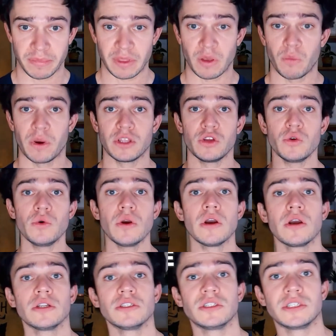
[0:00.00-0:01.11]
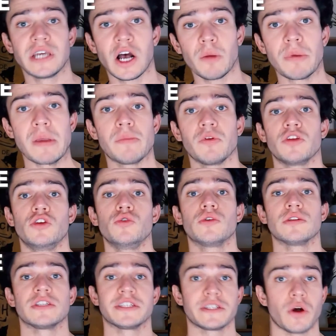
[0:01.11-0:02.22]
When you tell people that you can
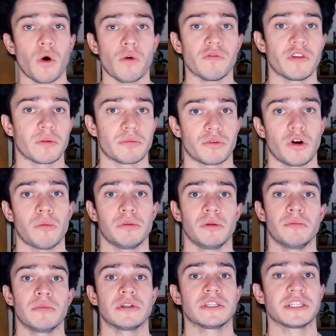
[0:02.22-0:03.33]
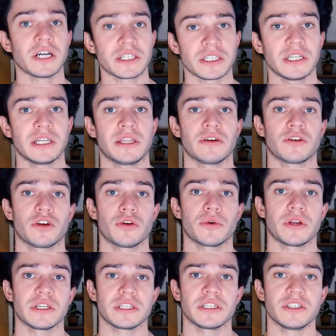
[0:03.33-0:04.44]
solve their problem, suddenly they're
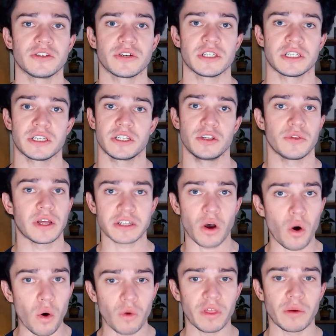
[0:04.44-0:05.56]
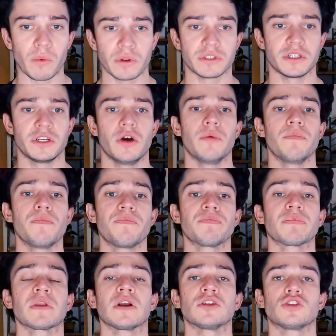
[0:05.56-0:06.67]
curious and interested in you. That's all they want to know.
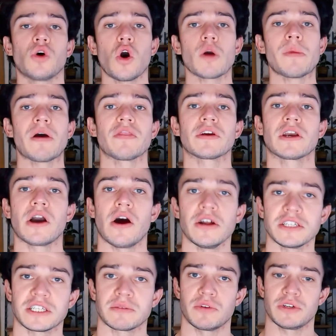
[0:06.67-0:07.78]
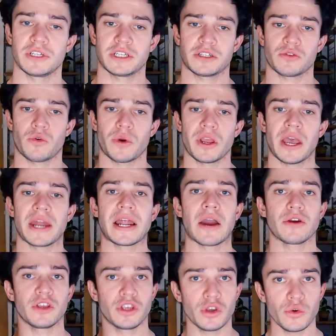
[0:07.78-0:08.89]
Talk about the customer's story and how
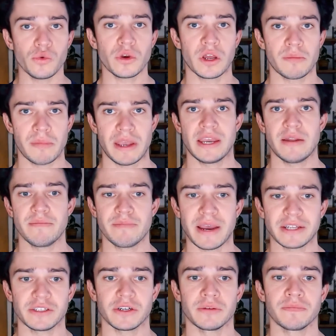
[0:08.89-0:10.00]
you can make it better.